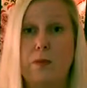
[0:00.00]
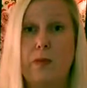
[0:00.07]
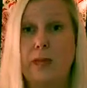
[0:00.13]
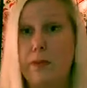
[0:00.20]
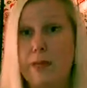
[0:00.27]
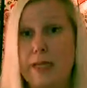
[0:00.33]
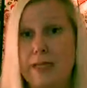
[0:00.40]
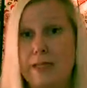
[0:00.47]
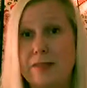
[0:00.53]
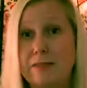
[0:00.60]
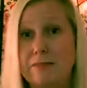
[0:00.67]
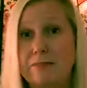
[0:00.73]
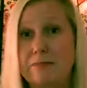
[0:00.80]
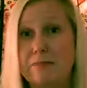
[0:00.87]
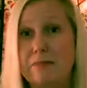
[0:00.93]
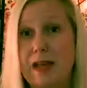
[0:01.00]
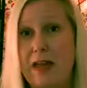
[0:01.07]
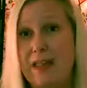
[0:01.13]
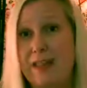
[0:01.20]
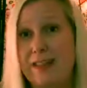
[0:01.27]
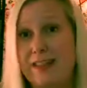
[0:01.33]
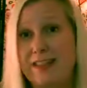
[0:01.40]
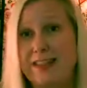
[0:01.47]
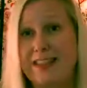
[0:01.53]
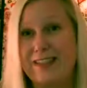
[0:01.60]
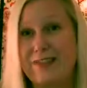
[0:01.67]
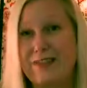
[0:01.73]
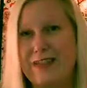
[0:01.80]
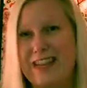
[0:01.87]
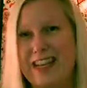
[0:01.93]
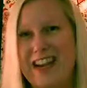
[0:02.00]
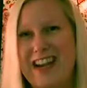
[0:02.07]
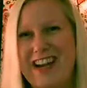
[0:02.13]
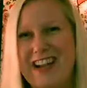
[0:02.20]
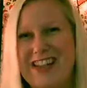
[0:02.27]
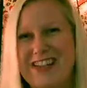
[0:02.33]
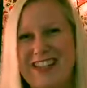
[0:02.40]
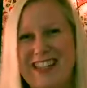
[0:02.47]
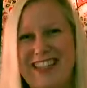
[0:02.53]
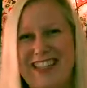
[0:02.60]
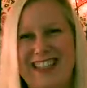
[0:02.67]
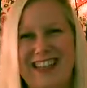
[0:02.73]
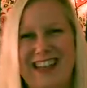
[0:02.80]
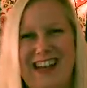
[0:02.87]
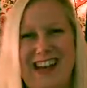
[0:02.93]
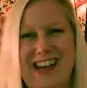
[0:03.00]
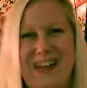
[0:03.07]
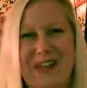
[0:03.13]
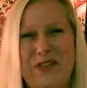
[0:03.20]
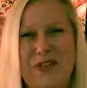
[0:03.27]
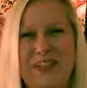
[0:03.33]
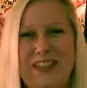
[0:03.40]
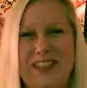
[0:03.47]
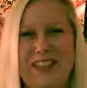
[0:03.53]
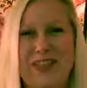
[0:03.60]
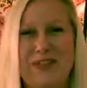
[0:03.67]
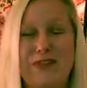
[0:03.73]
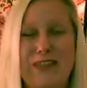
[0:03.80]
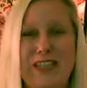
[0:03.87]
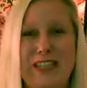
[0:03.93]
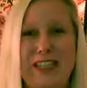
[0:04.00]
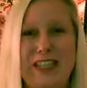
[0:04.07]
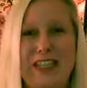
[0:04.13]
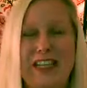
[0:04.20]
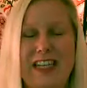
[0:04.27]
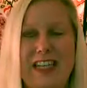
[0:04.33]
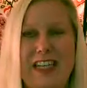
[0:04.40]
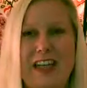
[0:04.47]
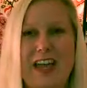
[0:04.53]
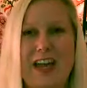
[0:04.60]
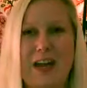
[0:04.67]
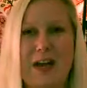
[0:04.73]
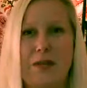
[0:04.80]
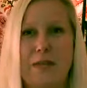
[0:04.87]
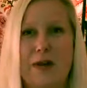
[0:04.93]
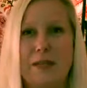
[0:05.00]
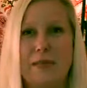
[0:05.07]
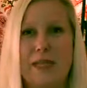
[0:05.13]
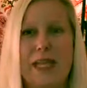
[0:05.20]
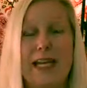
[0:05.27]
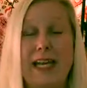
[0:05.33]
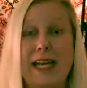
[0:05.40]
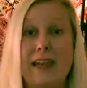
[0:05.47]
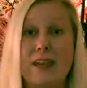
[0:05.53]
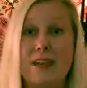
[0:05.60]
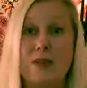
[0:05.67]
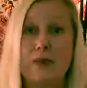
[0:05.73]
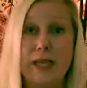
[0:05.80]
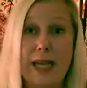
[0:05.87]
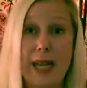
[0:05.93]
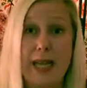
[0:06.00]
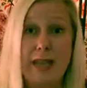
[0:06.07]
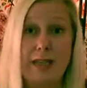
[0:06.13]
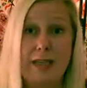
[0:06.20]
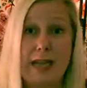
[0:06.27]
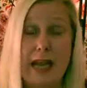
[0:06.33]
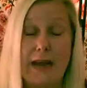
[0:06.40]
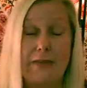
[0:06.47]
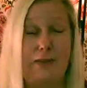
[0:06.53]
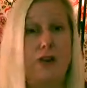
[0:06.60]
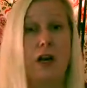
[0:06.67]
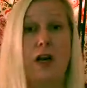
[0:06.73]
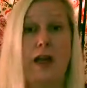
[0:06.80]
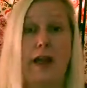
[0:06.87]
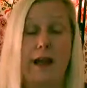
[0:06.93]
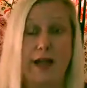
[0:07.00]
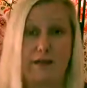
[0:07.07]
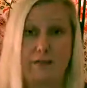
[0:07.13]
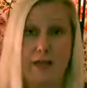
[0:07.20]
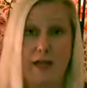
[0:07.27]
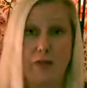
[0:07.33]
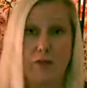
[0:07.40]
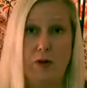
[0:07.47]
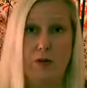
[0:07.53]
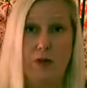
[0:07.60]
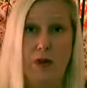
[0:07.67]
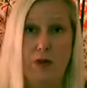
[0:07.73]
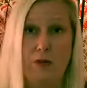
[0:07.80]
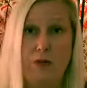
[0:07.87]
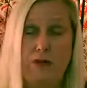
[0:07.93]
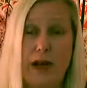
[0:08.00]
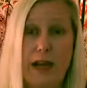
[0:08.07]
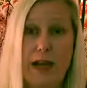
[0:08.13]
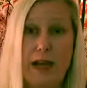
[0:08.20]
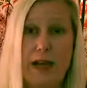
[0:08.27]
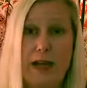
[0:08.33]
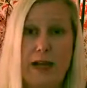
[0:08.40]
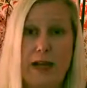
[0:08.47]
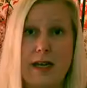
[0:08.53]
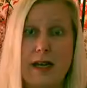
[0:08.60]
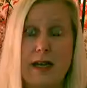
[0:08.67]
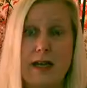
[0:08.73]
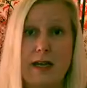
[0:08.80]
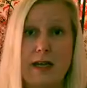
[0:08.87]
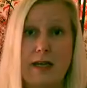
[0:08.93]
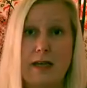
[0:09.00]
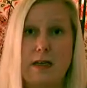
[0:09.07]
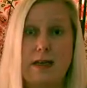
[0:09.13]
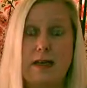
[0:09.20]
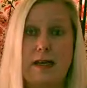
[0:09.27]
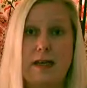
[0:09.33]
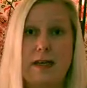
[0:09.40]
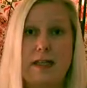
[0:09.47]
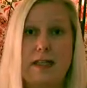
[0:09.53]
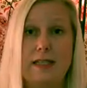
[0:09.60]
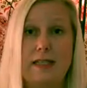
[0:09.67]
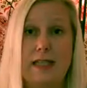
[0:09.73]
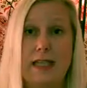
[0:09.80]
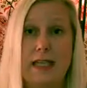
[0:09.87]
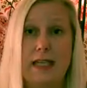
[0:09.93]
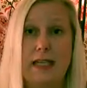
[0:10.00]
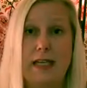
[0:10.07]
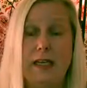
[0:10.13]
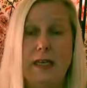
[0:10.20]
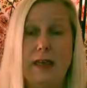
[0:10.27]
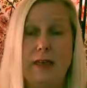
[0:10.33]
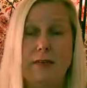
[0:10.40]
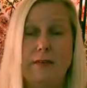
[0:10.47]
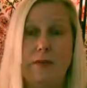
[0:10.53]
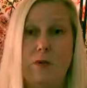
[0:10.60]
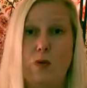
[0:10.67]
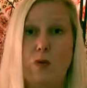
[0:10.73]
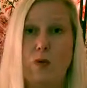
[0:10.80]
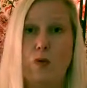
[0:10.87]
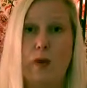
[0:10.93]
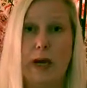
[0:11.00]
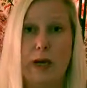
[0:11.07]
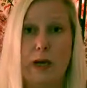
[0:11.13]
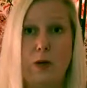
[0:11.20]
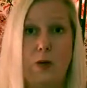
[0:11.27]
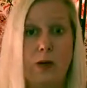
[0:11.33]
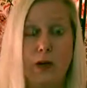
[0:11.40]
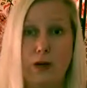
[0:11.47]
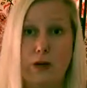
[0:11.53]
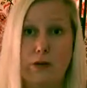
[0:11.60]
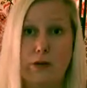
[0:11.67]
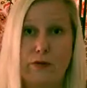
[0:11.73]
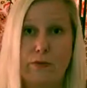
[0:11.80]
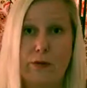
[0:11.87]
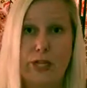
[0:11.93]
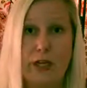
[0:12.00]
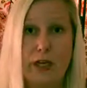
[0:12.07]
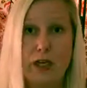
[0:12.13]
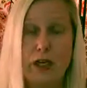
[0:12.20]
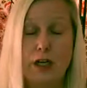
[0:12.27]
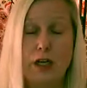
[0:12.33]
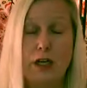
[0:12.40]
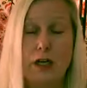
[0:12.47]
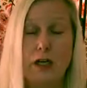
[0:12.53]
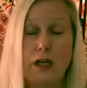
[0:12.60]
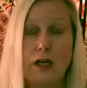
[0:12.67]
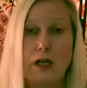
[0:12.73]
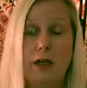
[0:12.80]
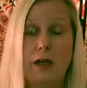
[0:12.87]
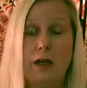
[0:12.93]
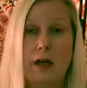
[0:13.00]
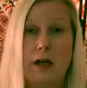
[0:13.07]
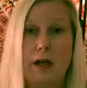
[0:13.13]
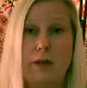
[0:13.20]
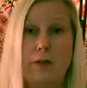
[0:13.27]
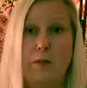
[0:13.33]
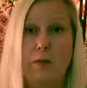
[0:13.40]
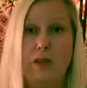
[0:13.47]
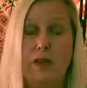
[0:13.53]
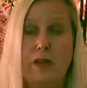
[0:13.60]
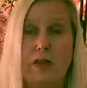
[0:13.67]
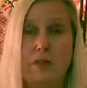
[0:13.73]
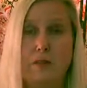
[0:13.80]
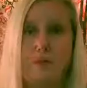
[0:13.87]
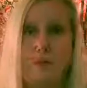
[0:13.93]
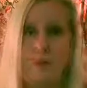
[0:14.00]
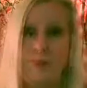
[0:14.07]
anyways, I think that's it for now, and I will definitely update again this weekend after I have my appointment on Friday, and see where we're going to go from here with the...